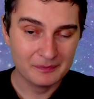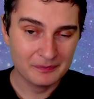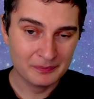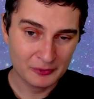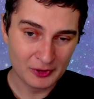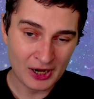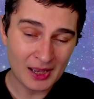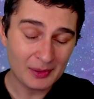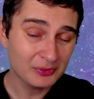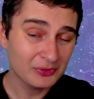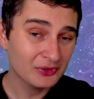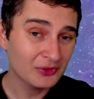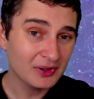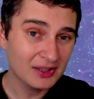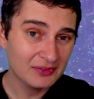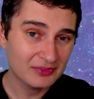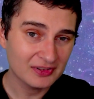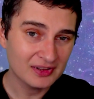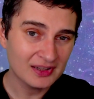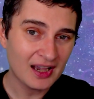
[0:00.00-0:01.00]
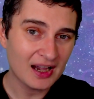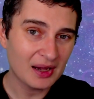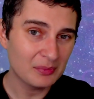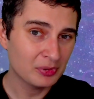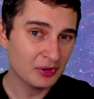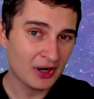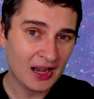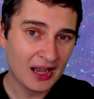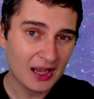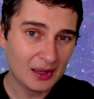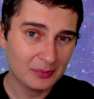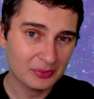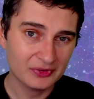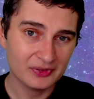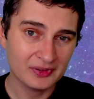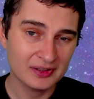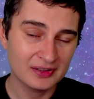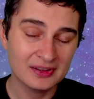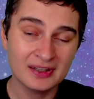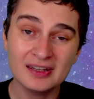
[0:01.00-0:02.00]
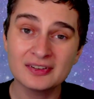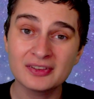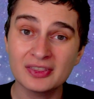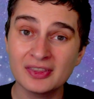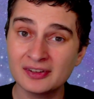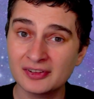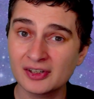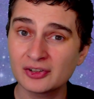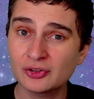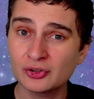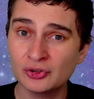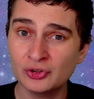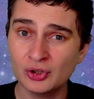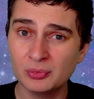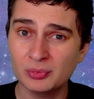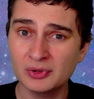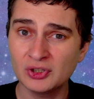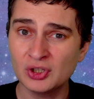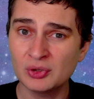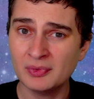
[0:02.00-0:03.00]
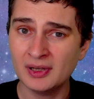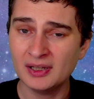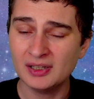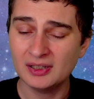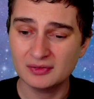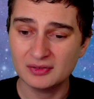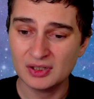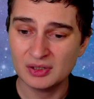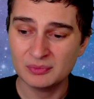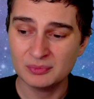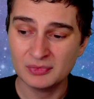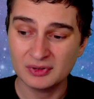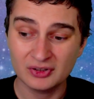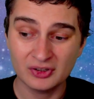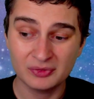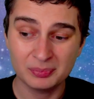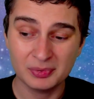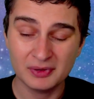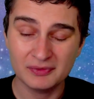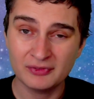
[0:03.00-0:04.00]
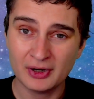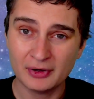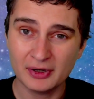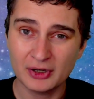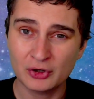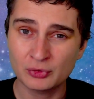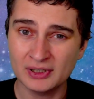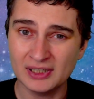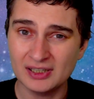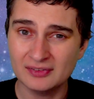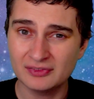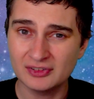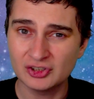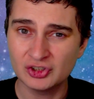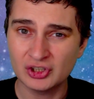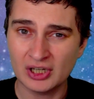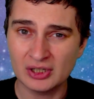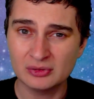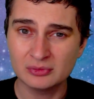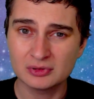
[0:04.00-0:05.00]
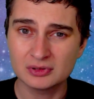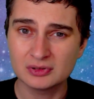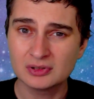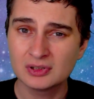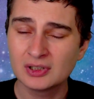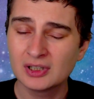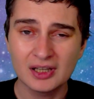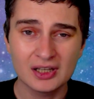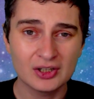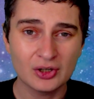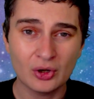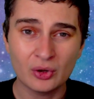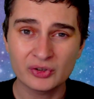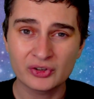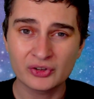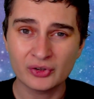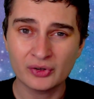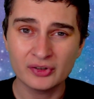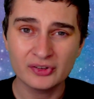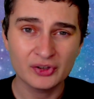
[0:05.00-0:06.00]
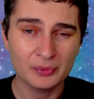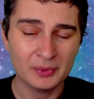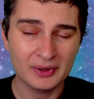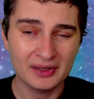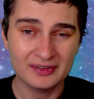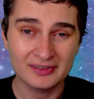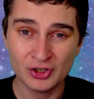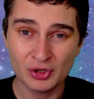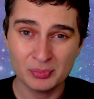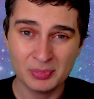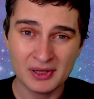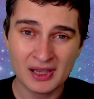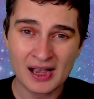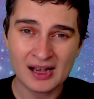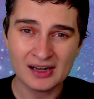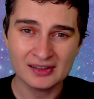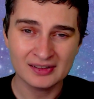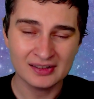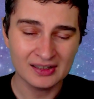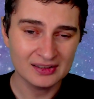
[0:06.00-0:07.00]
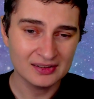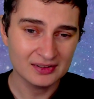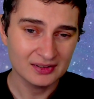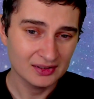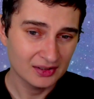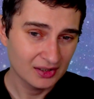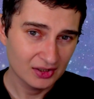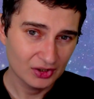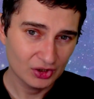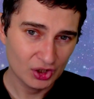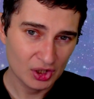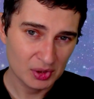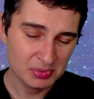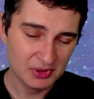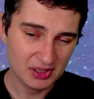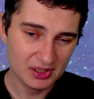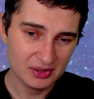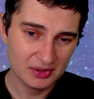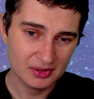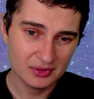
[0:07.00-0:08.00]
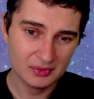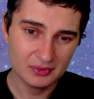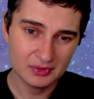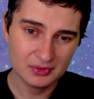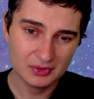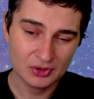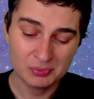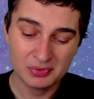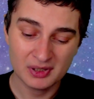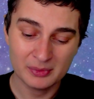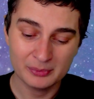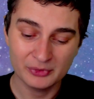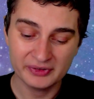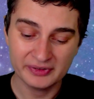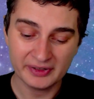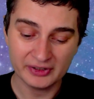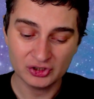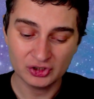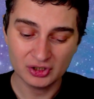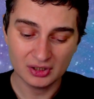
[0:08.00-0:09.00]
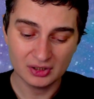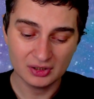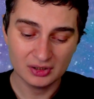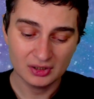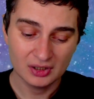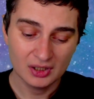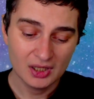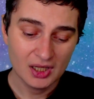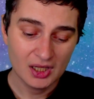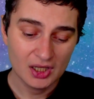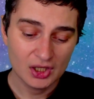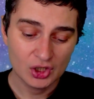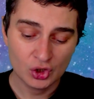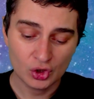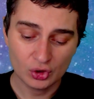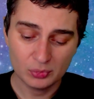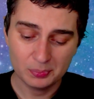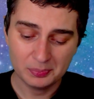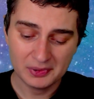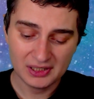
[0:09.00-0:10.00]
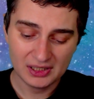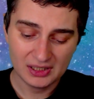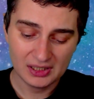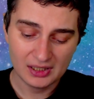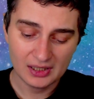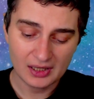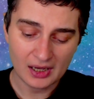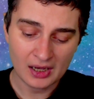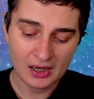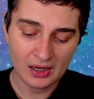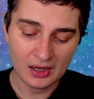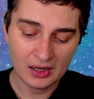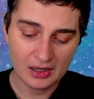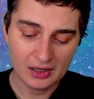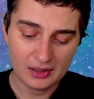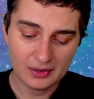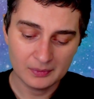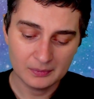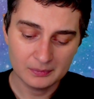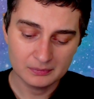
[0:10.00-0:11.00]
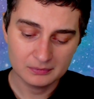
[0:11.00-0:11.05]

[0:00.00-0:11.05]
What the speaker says: Perhaps not even that. Perhaps, like, these things are true, but you might just be very creative in general. All sorts of ways. It could be acting. It could be a musician. It could be a